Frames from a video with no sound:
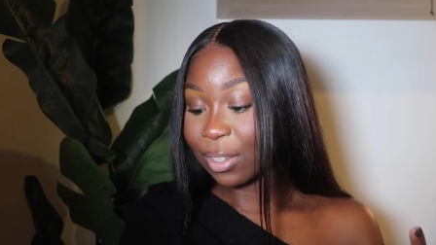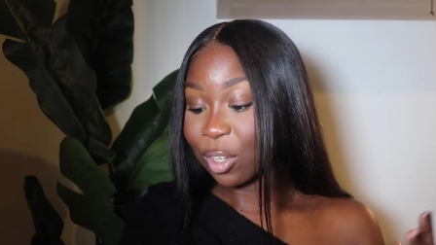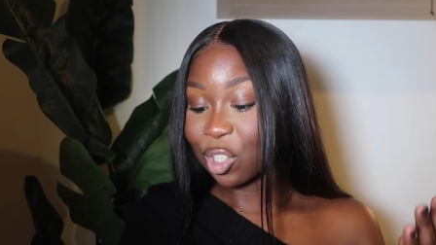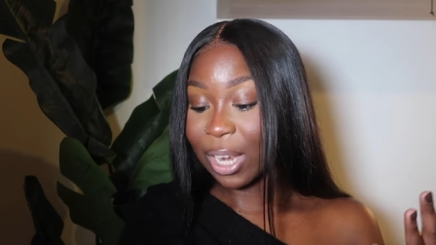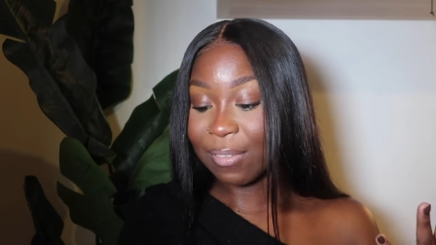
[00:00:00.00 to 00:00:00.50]

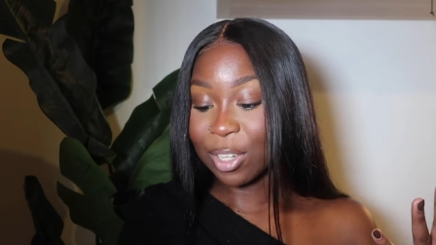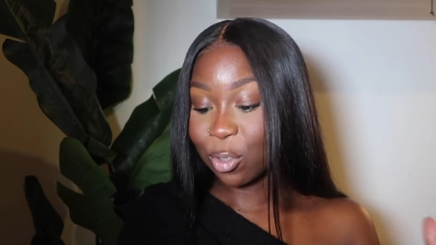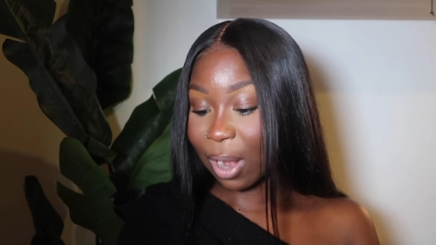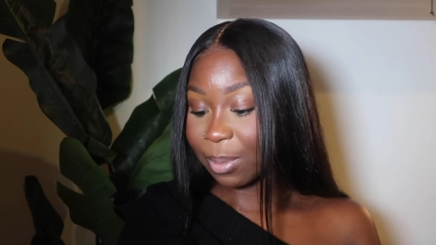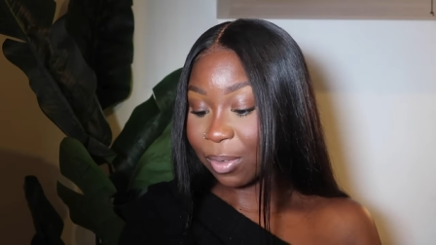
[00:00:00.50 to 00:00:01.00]
So she gathered
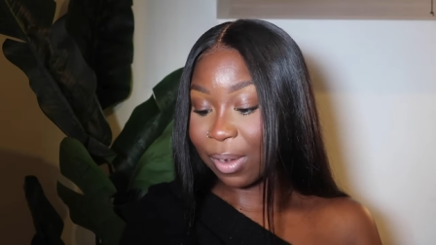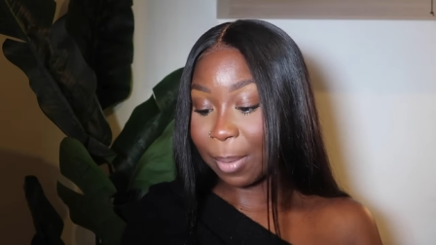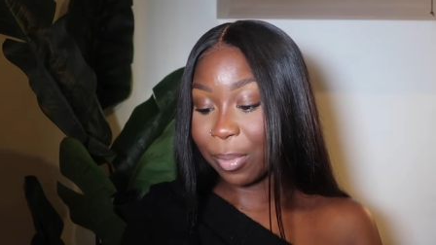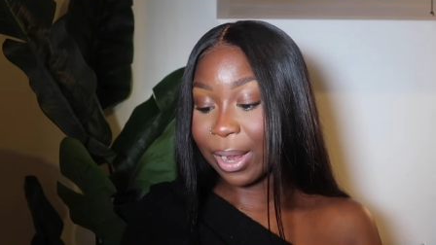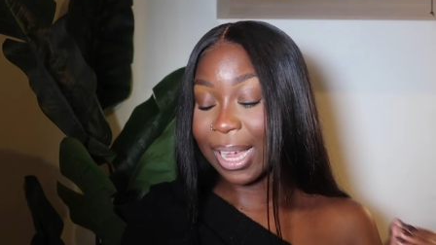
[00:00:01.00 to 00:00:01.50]
scraps of
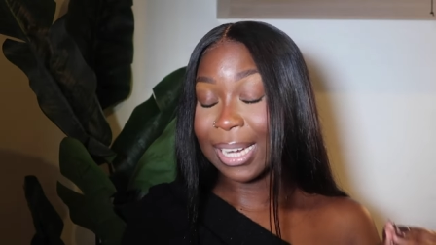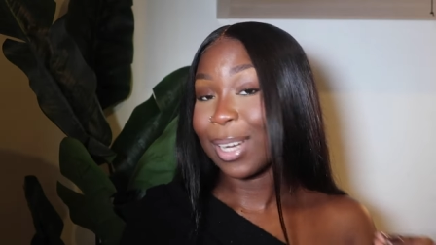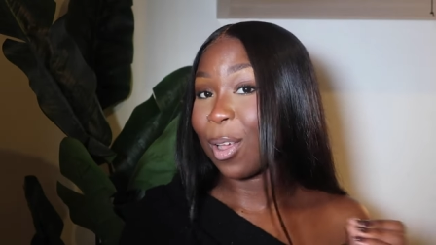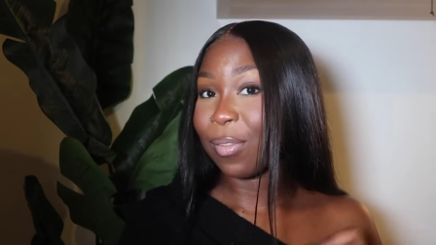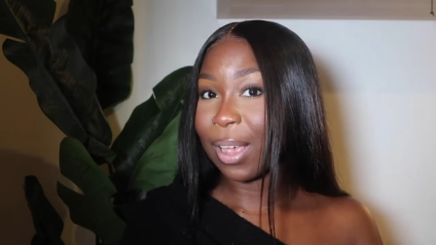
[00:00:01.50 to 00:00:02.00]
fabric and
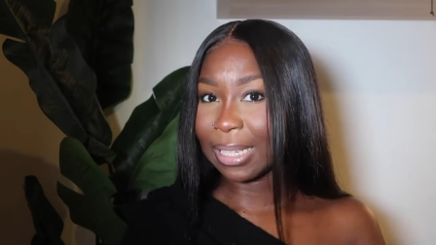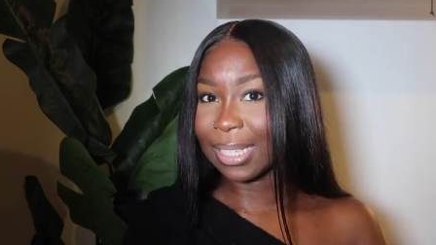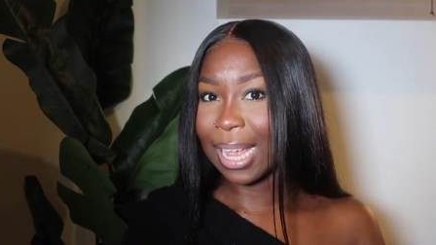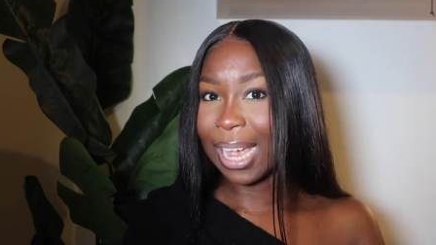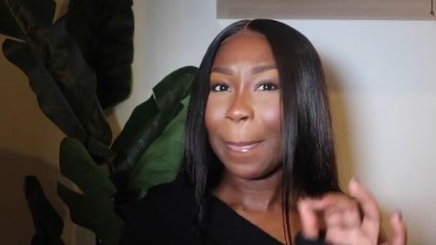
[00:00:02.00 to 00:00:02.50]
did her first
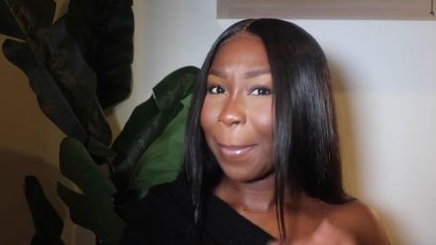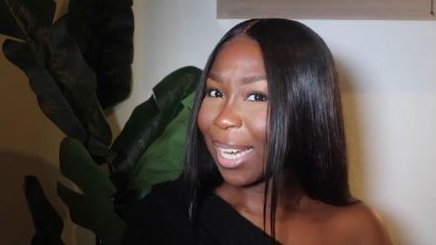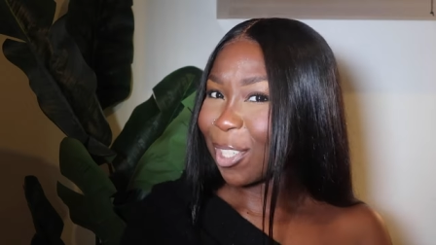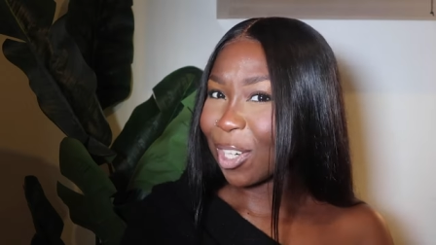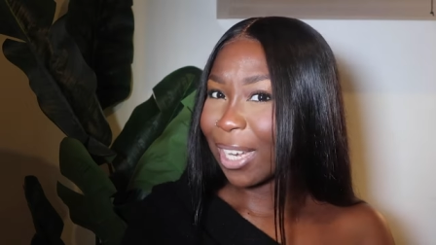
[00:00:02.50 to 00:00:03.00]
design.
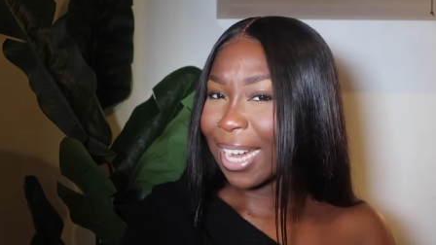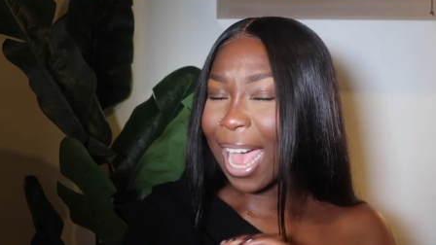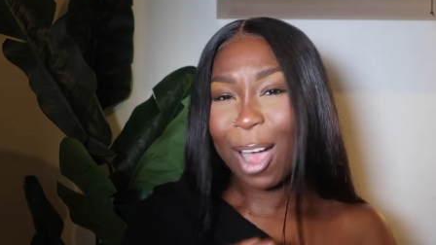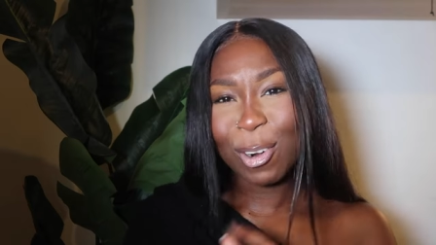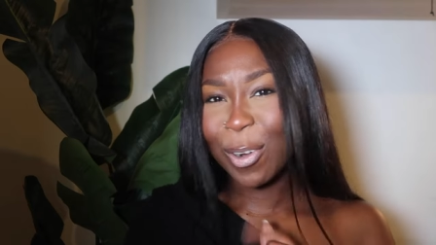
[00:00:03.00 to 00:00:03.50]
Imagine
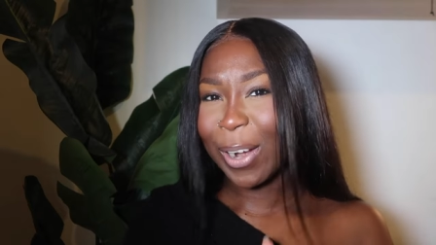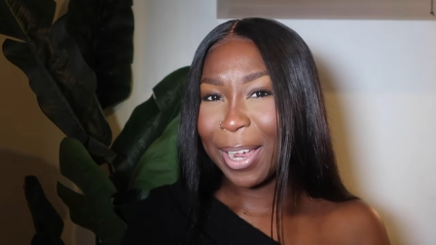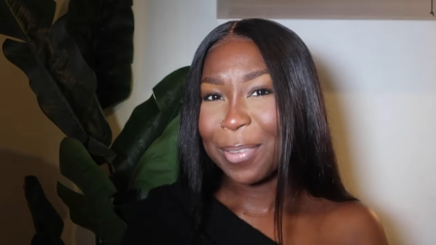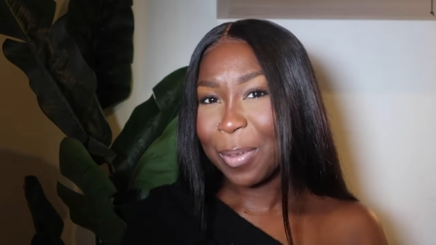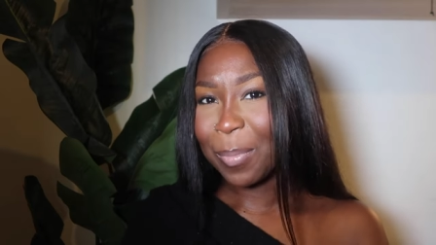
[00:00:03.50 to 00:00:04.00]
how
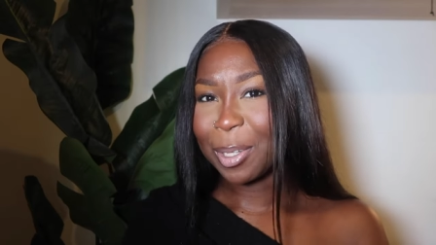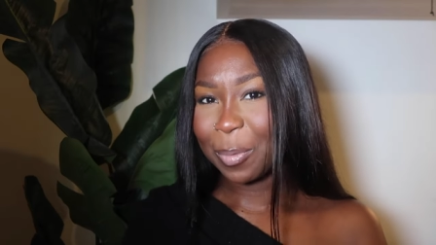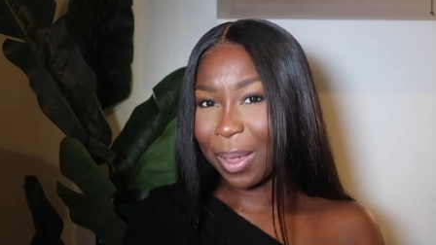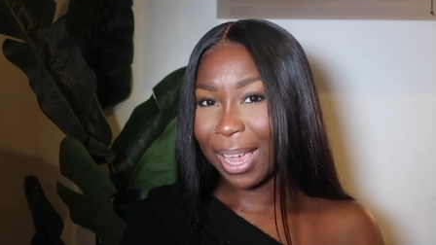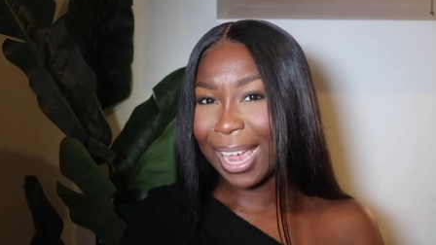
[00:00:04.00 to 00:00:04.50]
creative you
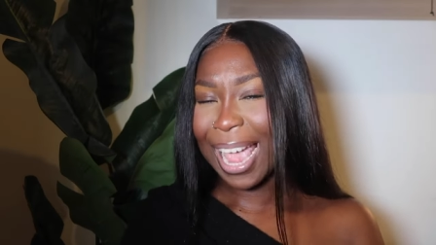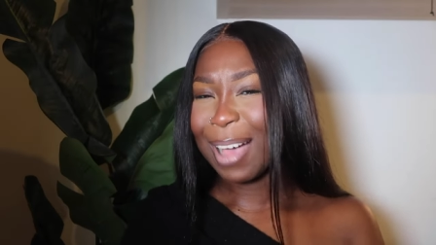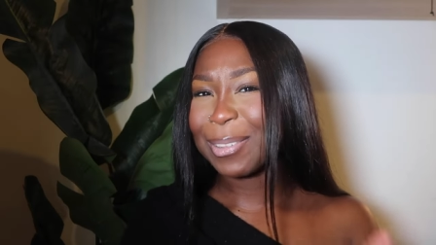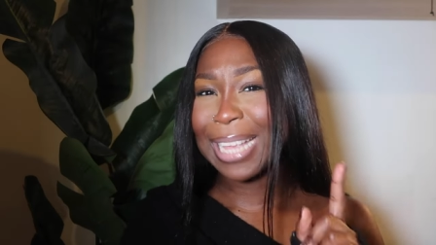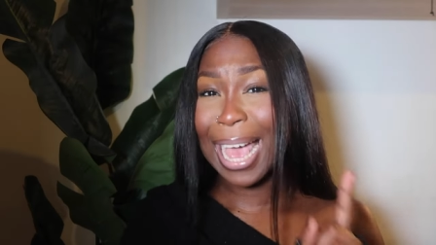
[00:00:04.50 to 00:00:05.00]
must be,
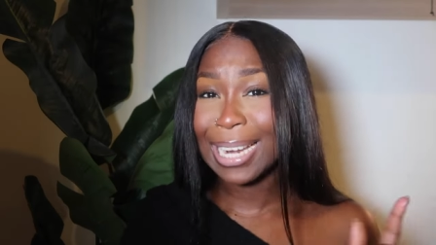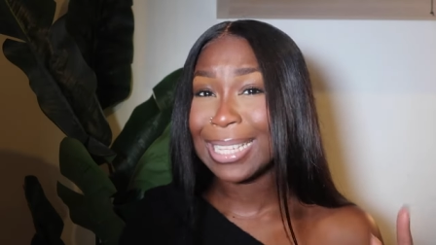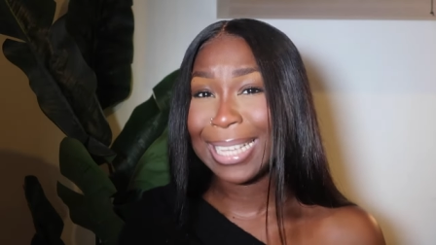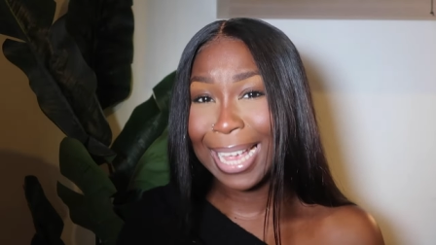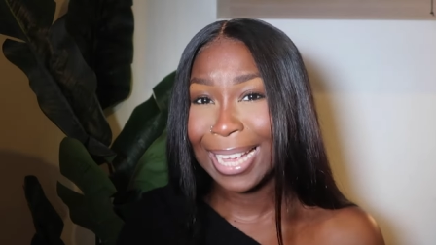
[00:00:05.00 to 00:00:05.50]
how
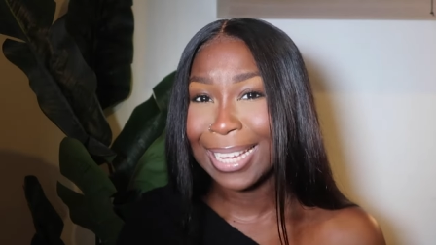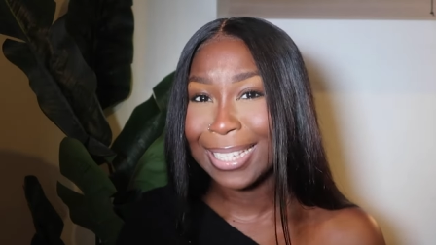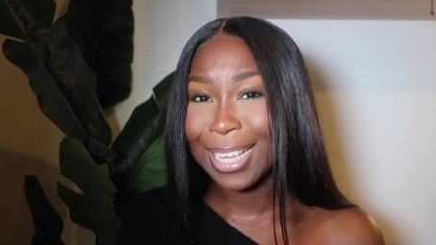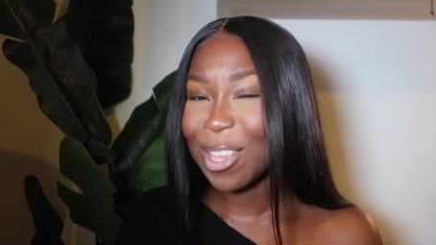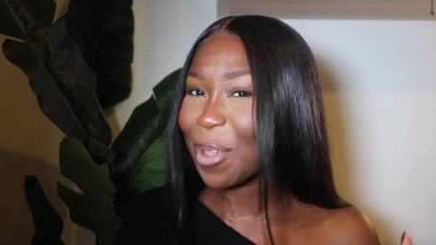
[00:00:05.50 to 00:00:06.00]

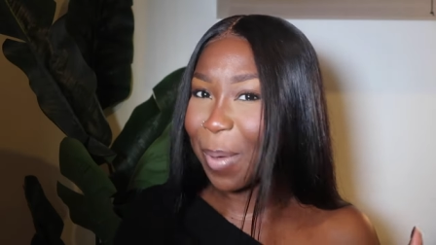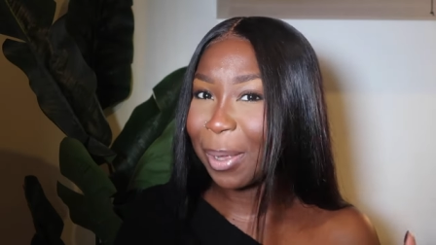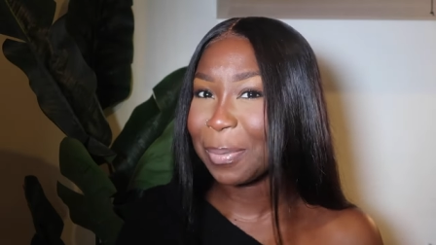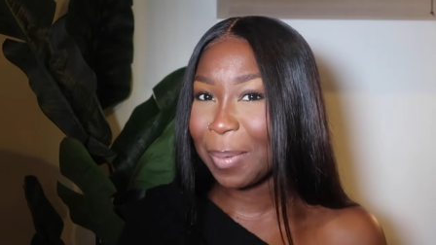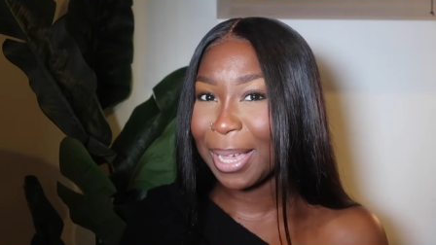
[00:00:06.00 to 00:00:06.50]
talented you
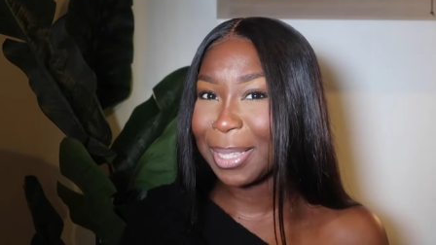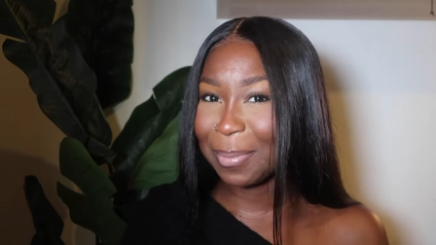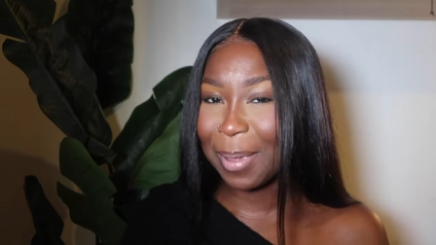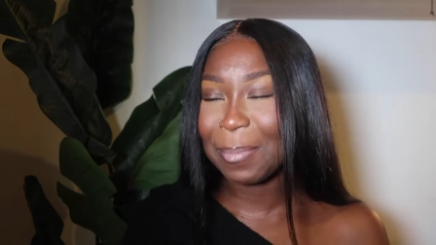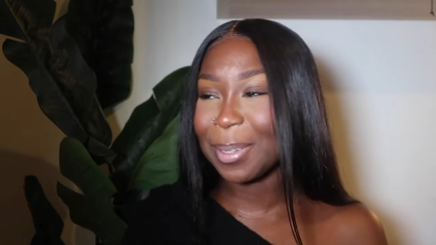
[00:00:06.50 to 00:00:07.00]
must be to
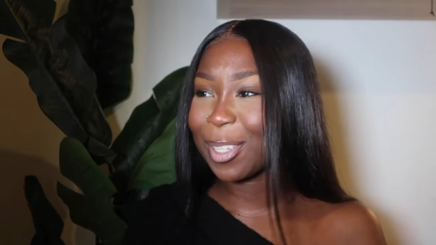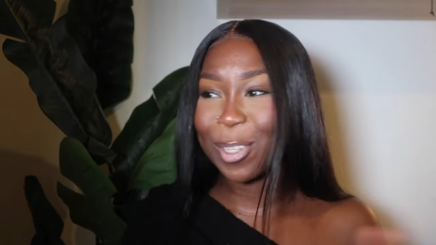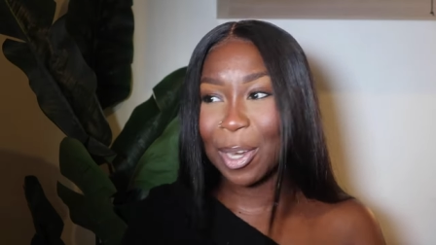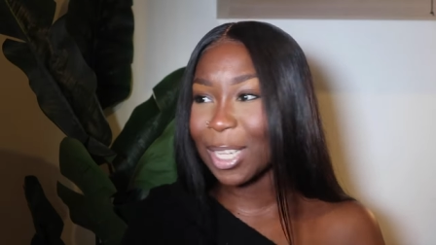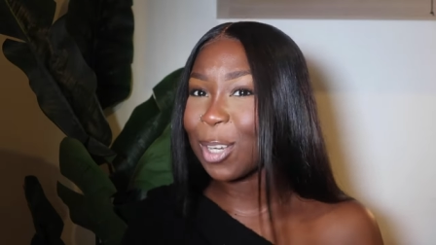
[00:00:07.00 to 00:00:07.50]
be able to
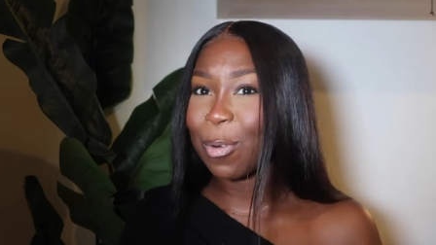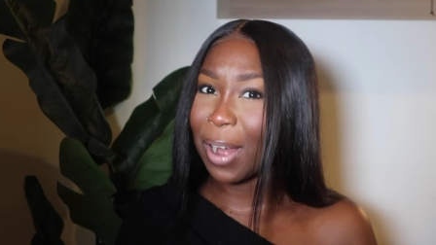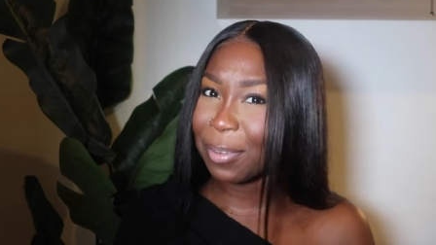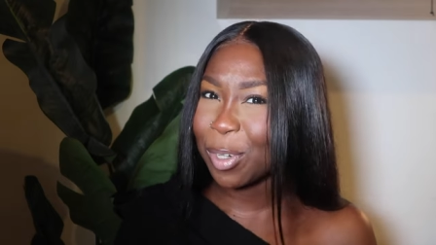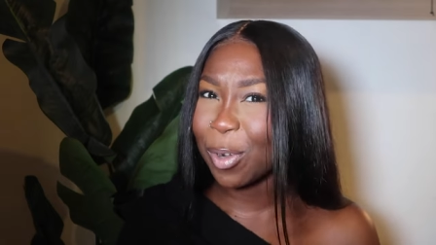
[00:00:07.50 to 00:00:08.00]
just
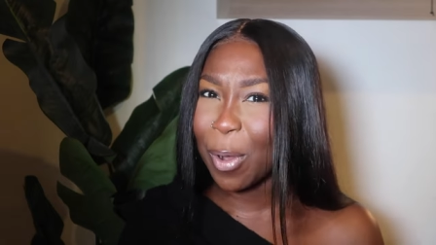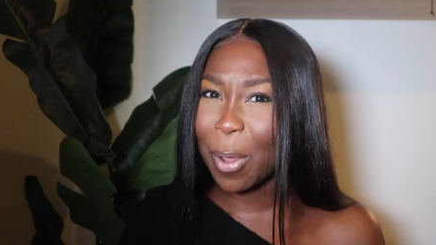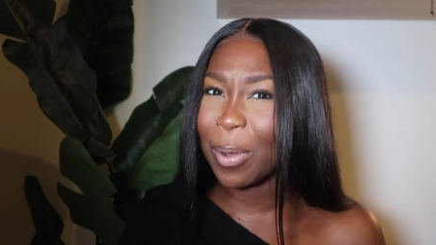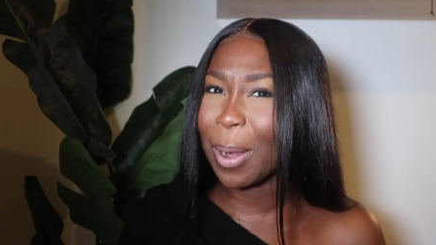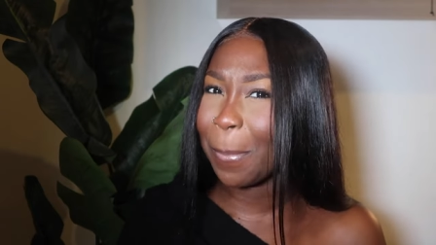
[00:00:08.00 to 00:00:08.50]
craft your
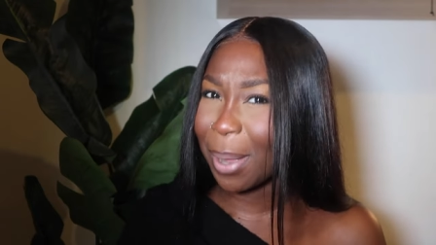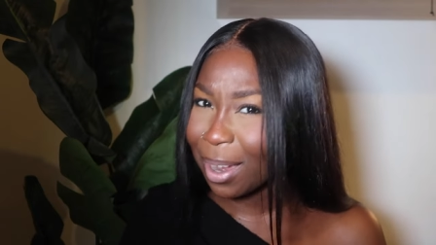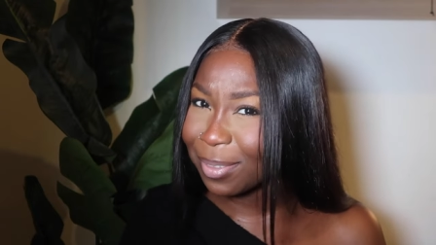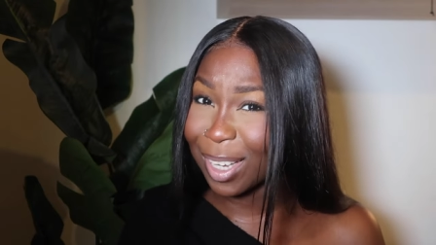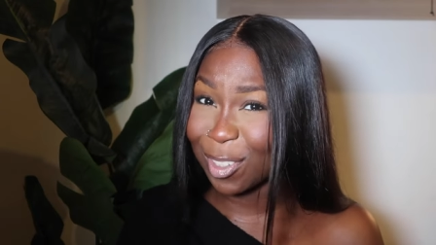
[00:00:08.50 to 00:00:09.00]
own
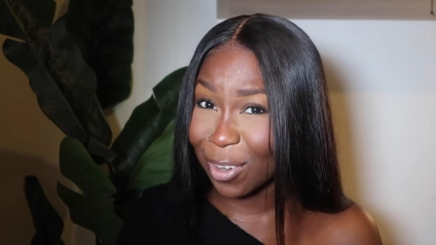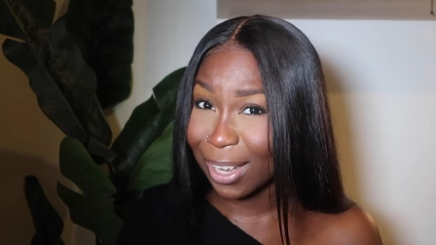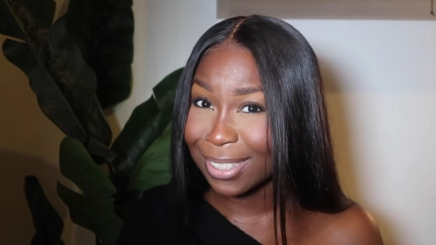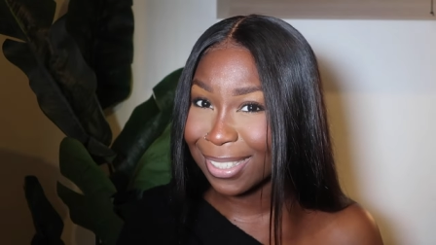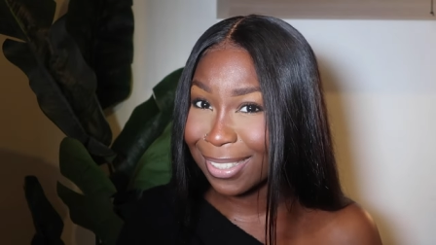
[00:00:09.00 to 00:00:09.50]
birthday
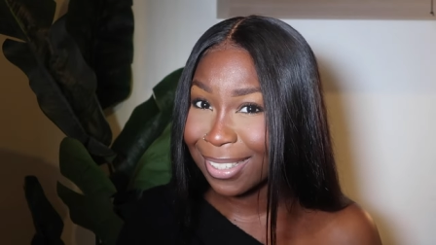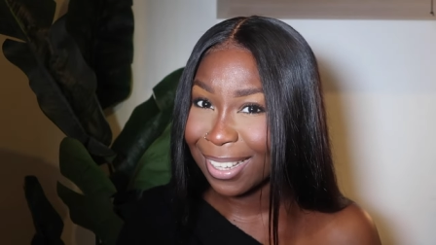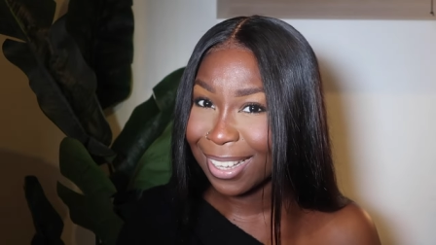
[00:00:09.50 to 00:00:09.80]
dress.